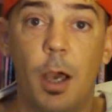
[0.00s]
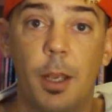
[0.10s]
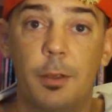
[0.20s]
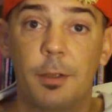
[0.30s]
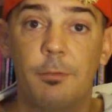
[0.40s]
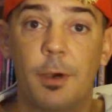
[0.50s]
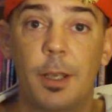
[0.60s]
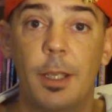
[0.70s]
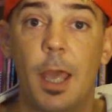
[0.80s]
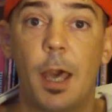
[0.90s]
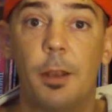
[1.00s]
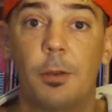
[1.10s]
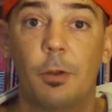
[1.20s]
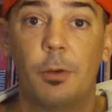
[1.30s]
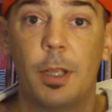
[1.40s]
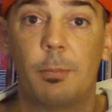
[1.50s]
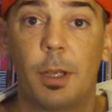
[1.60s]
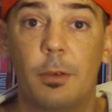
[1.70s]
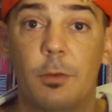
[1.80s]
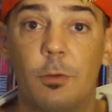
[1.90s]
And I did finally add a donate
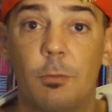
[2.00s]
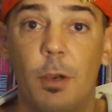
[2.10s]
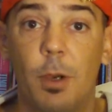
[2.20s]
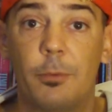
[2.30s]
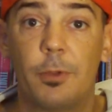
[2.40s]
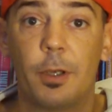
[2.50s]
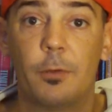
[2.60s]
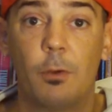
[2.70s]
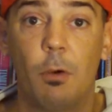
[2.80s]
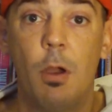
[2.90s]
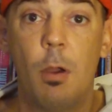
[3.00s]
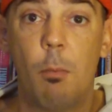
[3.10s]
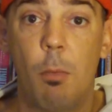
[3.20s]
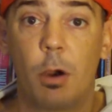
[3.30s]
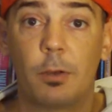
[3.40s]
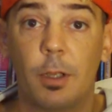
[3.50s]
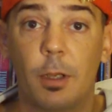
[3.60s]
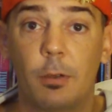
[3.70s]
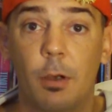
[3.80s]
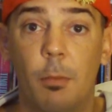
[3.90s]
button to my website, so
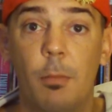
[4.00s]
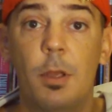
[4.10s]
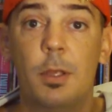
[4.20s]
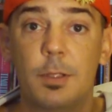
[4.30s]
monkday.com,